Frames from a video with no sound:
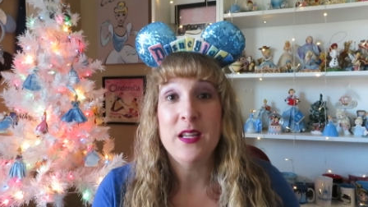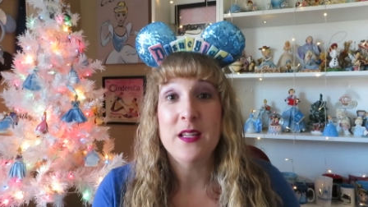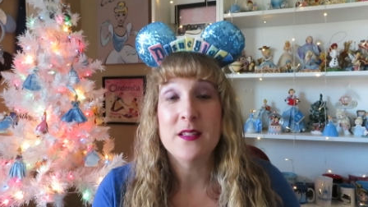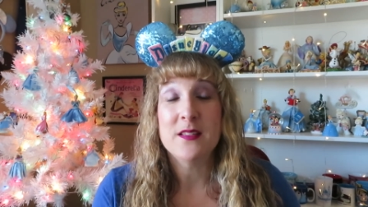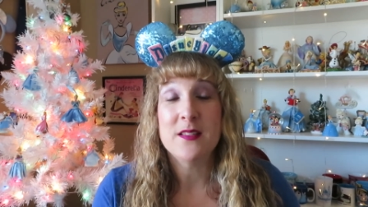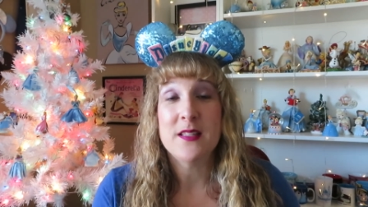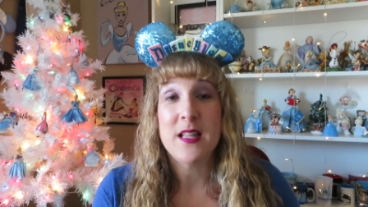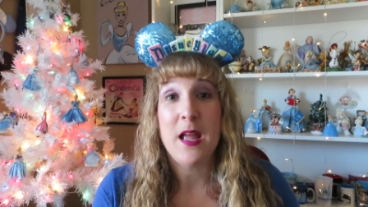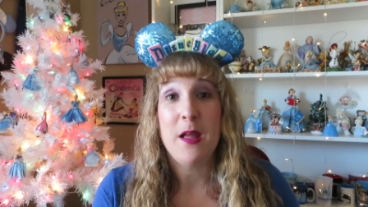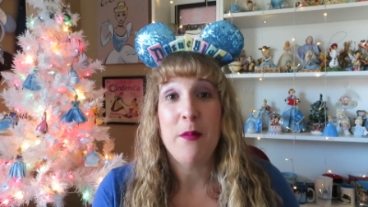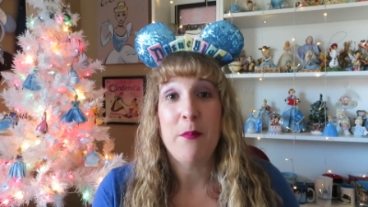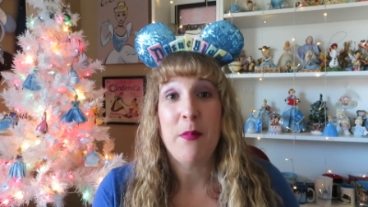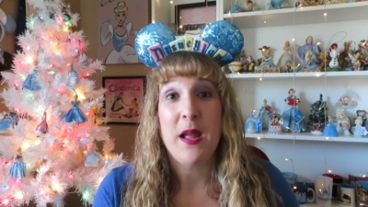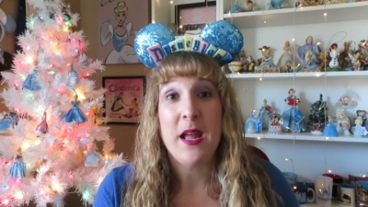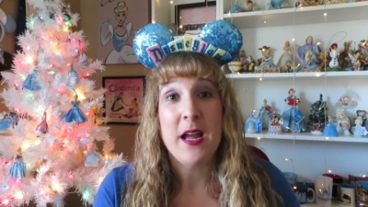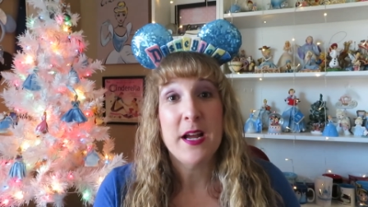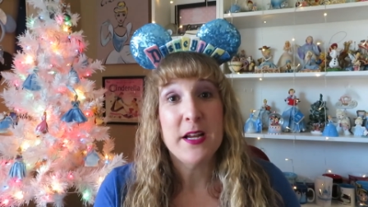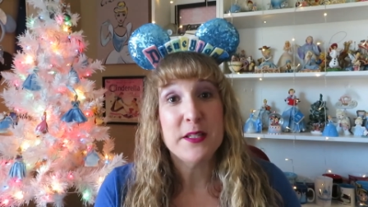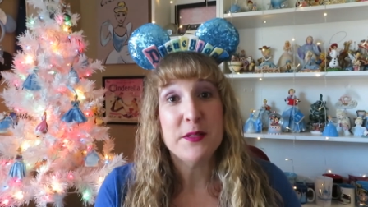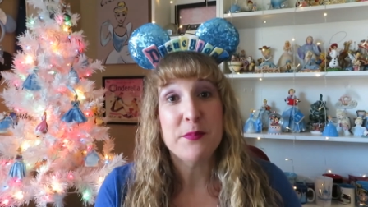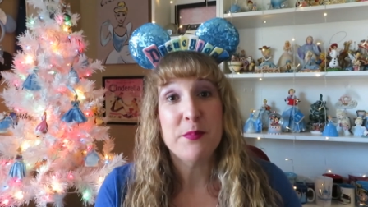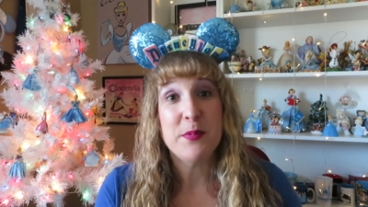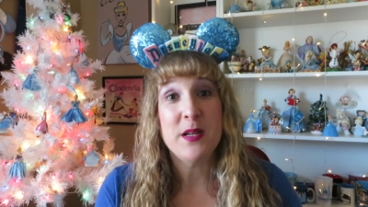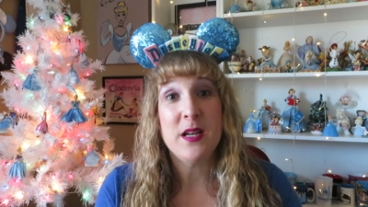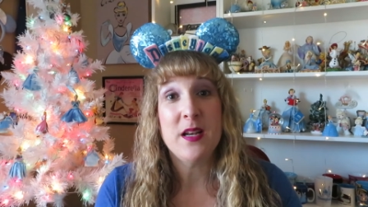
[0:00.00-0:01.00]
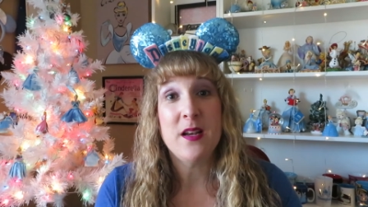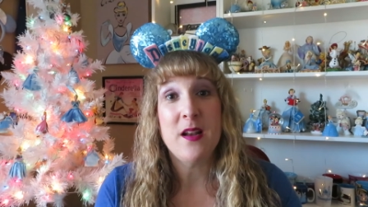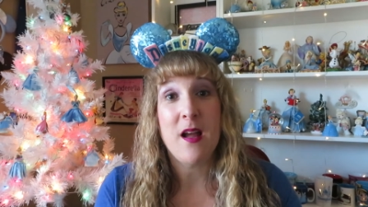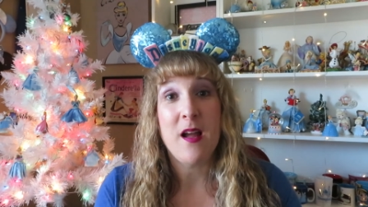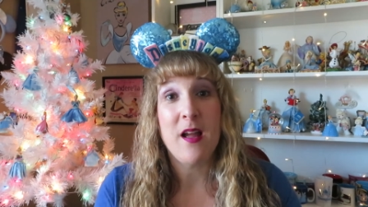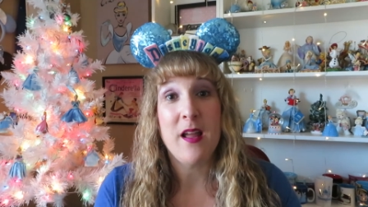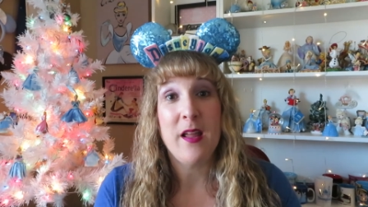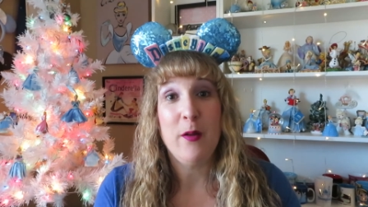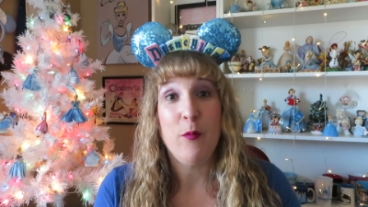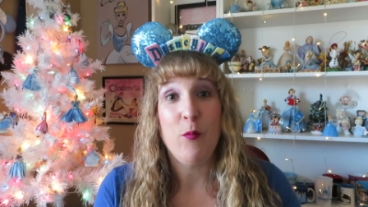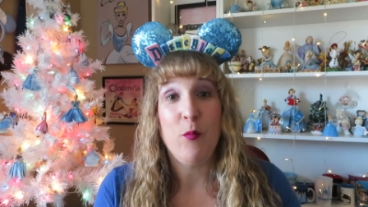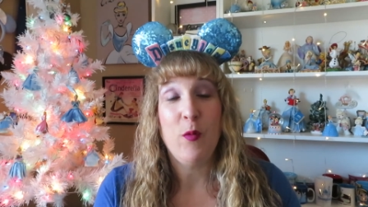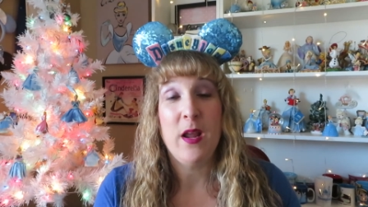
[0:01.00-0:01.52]
is that my husband and
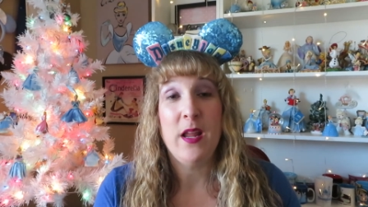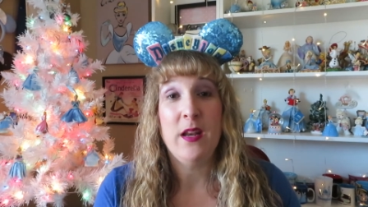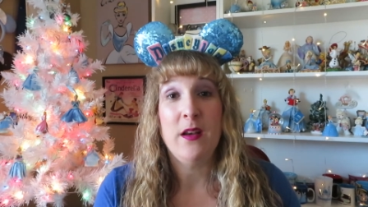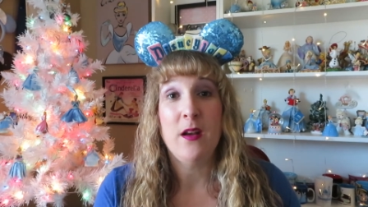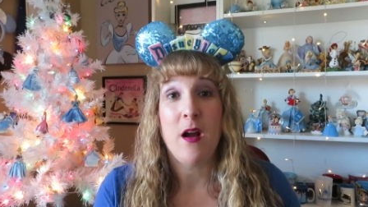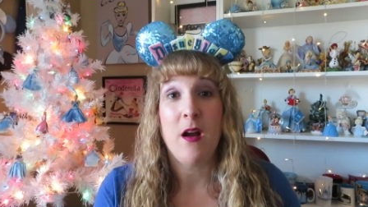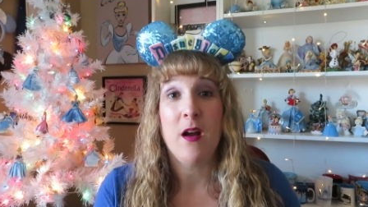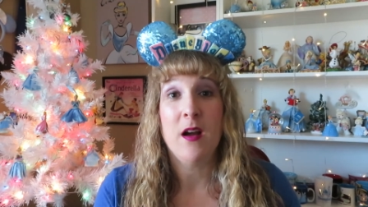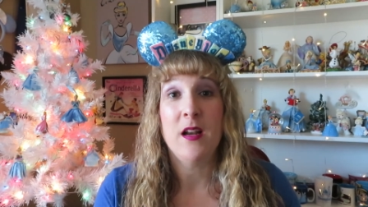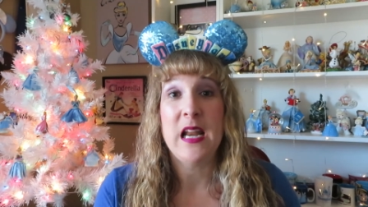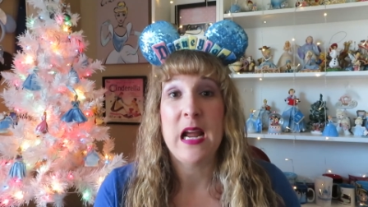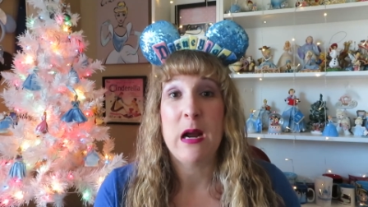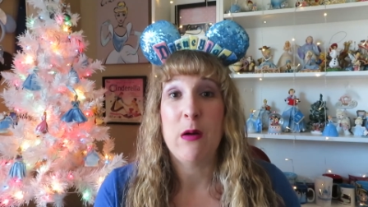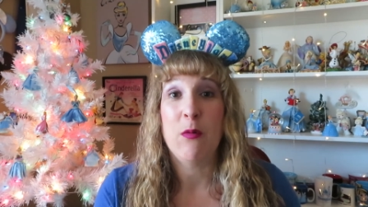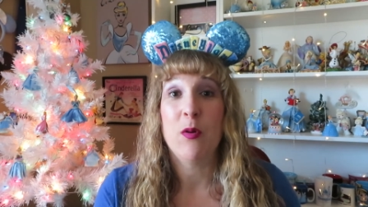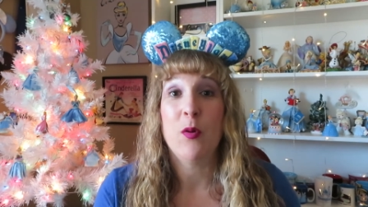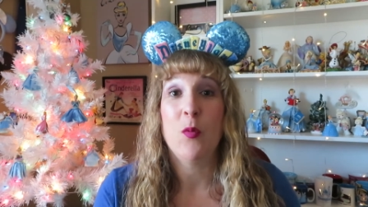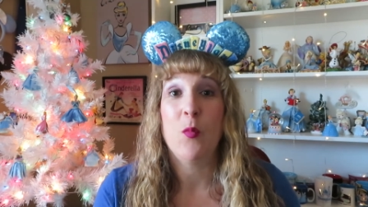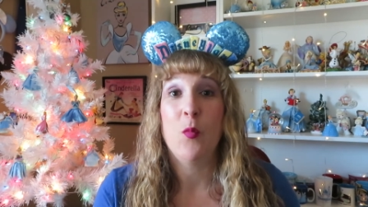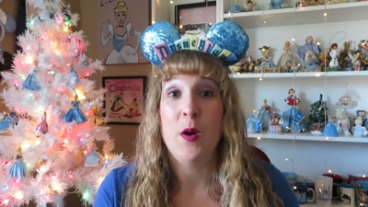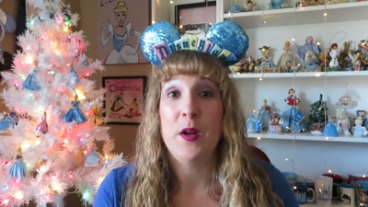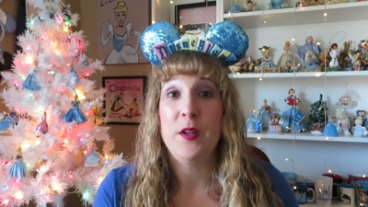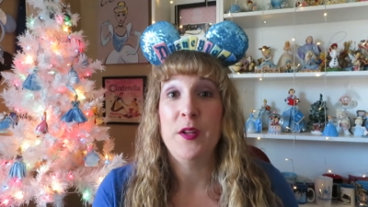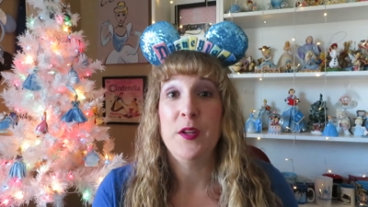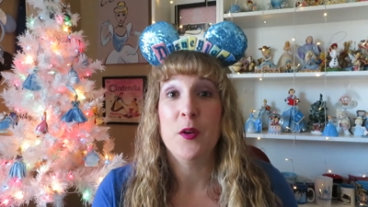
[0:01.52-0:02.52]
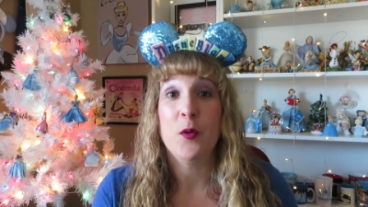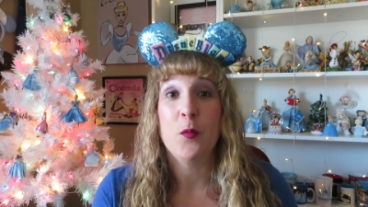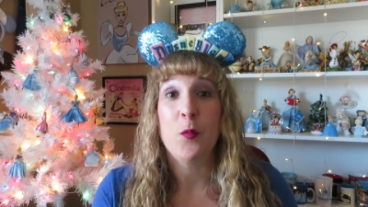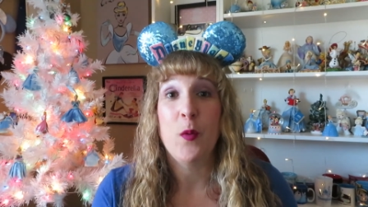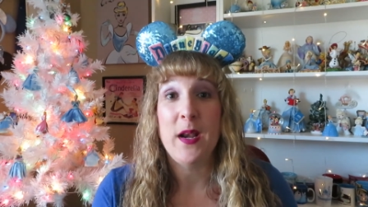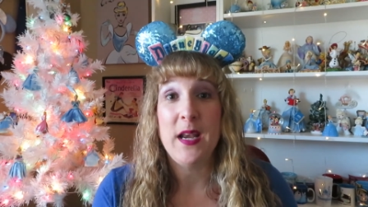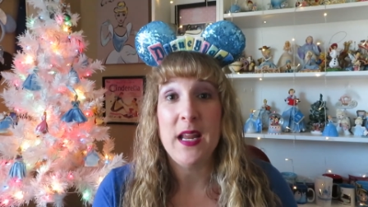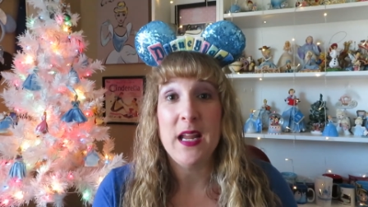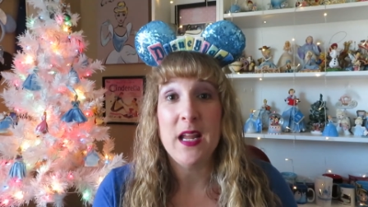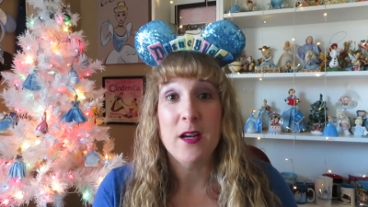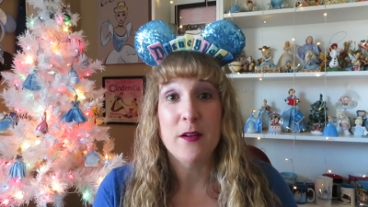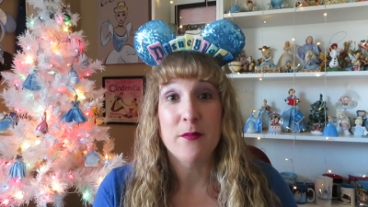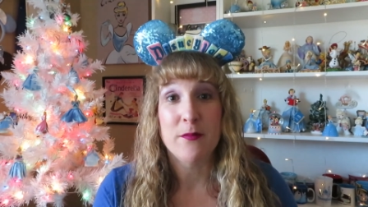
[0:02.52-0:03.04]
I went on our one year
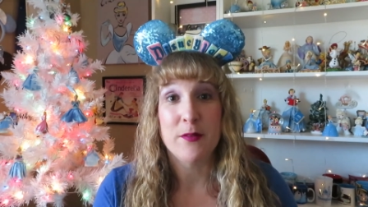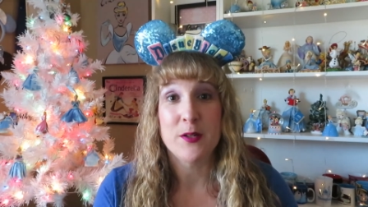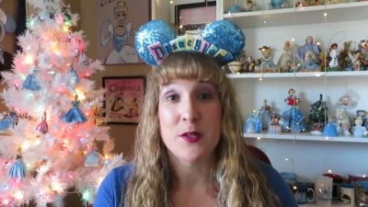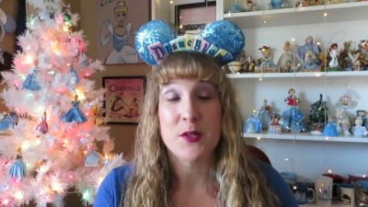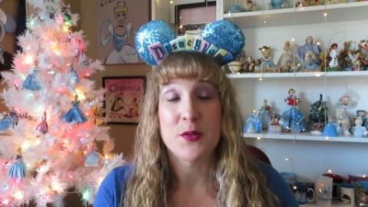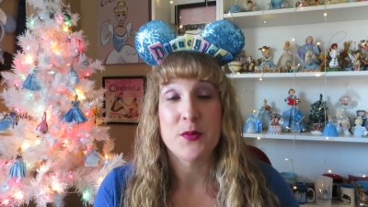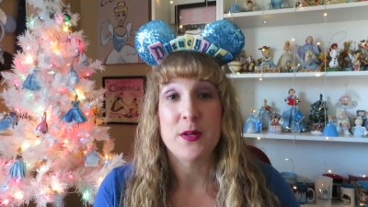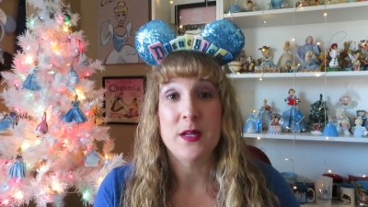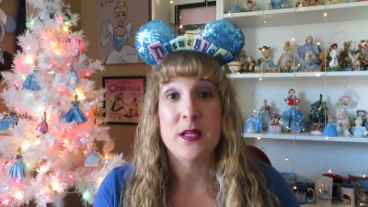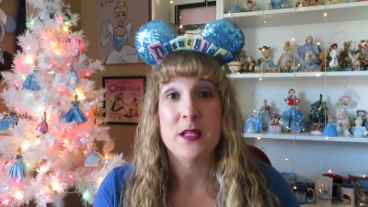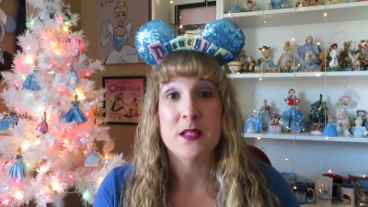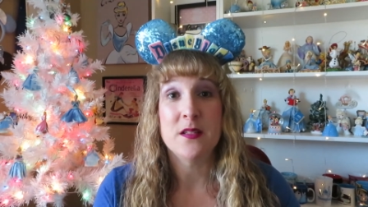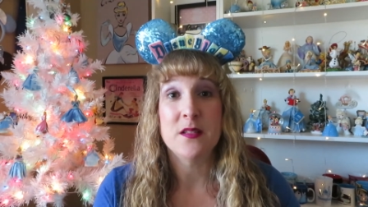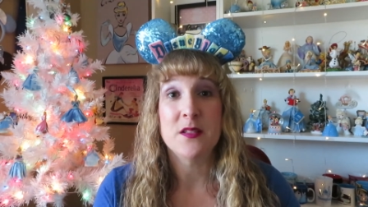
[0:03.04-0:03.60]
wedding anniversary,